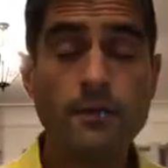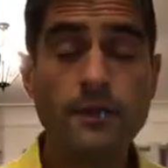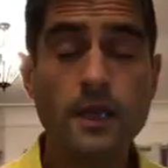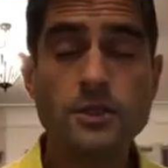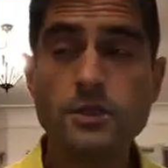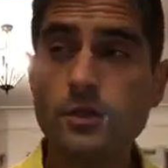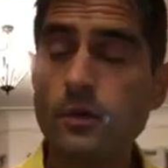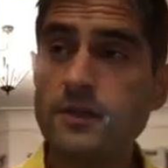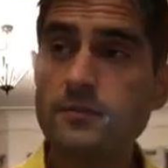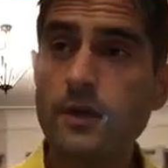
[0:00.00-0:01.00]
the
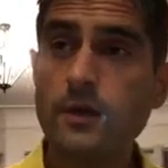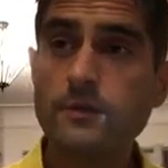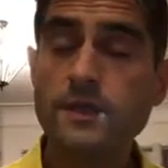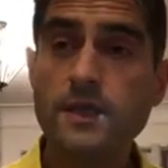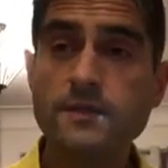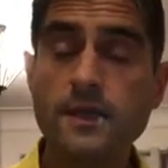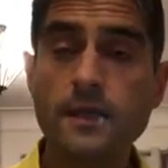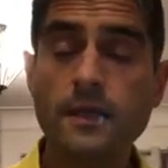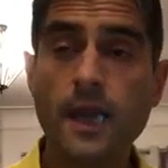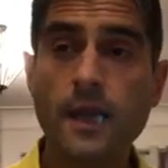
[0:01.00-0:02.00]
issue, I suppose, is
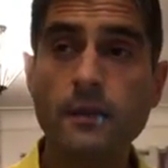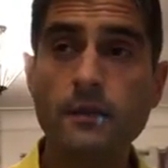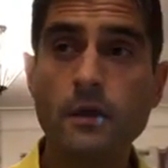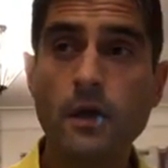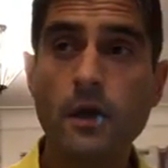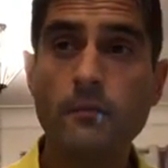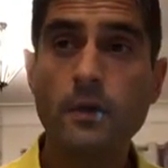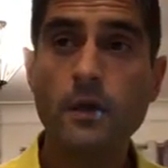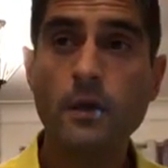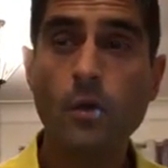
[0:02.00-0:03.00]
it can,
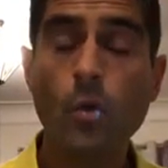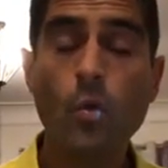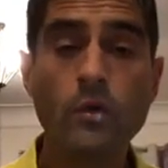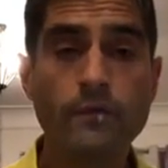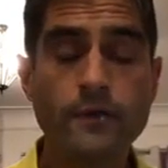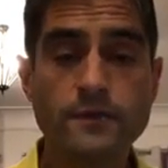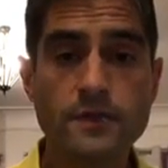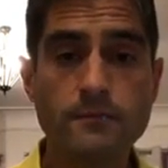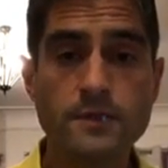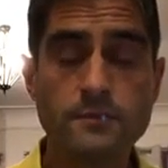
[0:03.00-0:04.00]
all of those
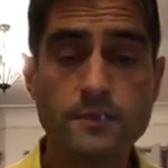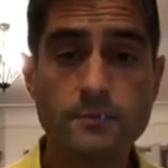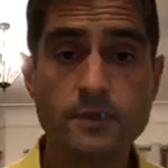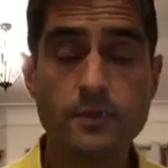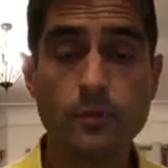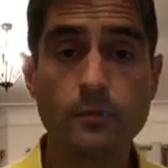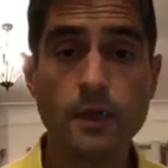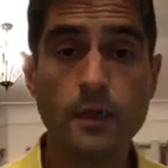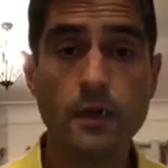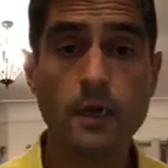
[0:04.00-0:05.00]
symptoms,
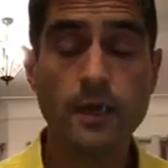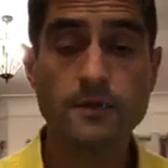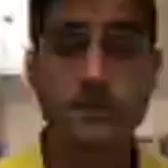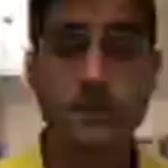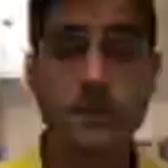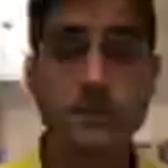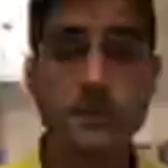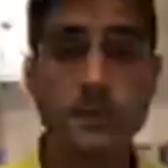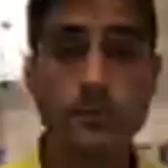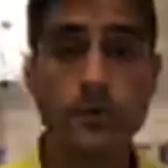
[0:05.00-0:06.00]
insomnia,
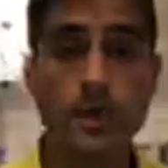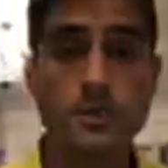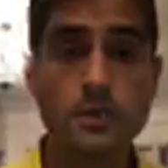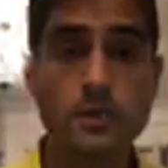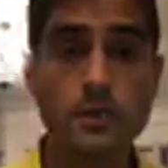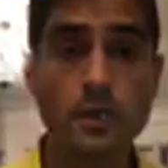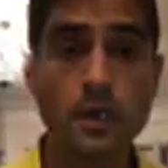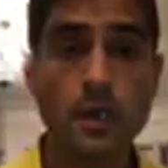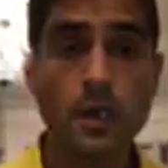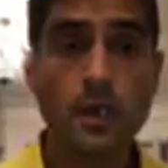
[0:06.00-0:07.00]
anxiety, depression,
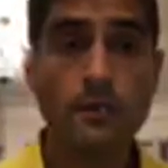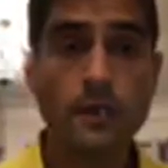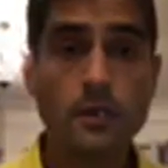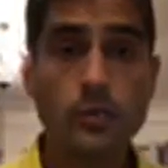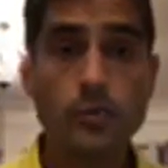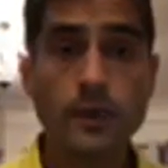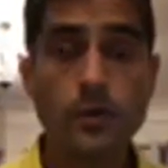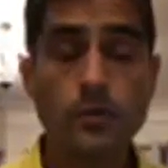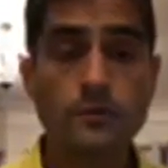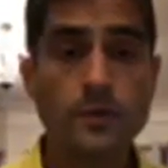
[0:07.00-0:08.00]
they can all be
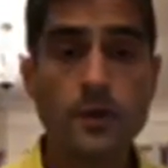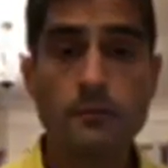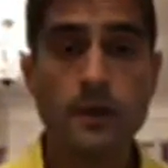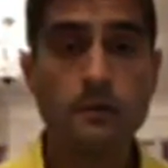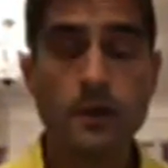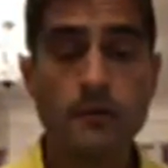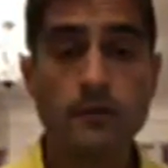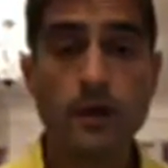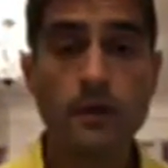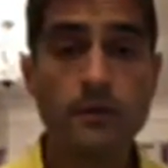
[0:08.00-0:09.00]
caused by a myriad
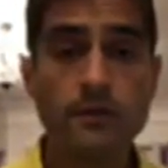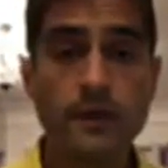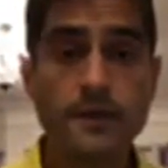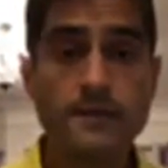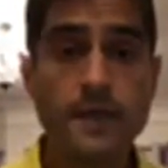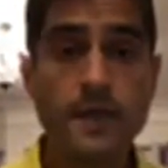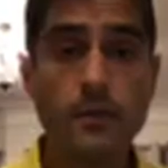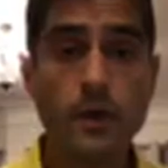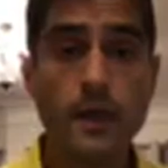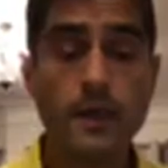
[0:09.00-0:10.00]
of other things
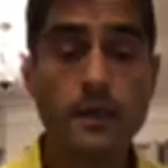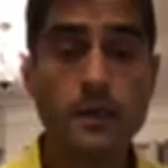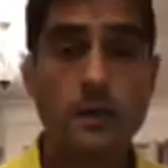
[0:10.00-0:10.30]
anyway.